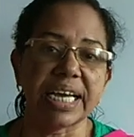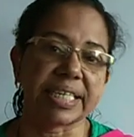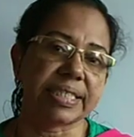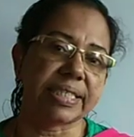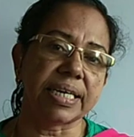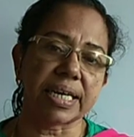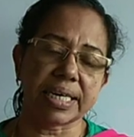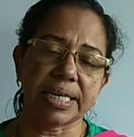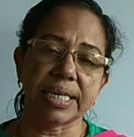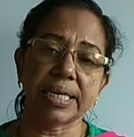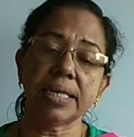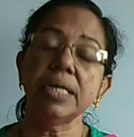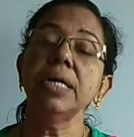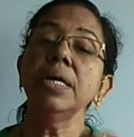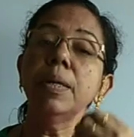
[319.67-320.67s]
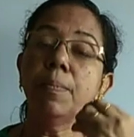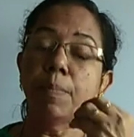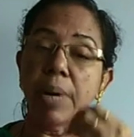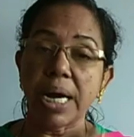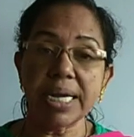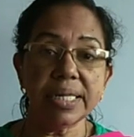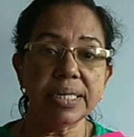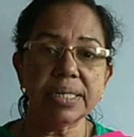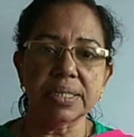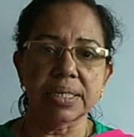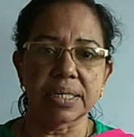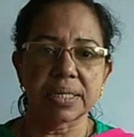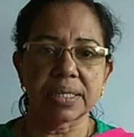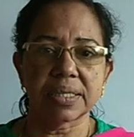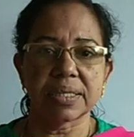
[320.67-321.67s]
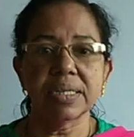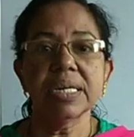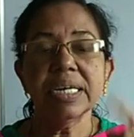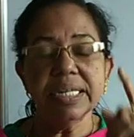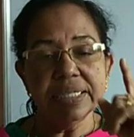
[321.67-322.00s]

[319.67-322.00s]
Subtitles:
exerting by the earth,